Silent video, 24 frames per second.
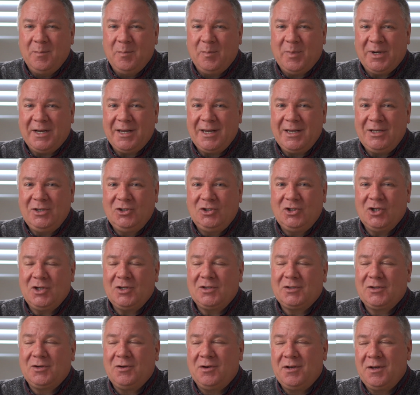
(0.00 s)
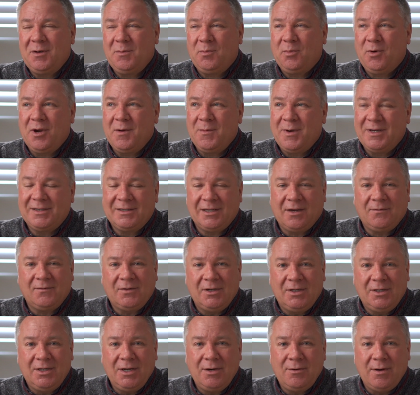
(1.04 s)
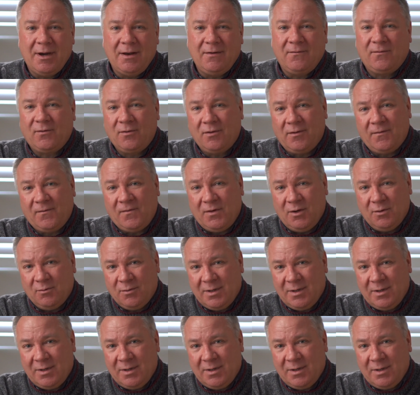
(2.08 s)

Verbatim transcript: but I just couldn't bring myself to do it for a few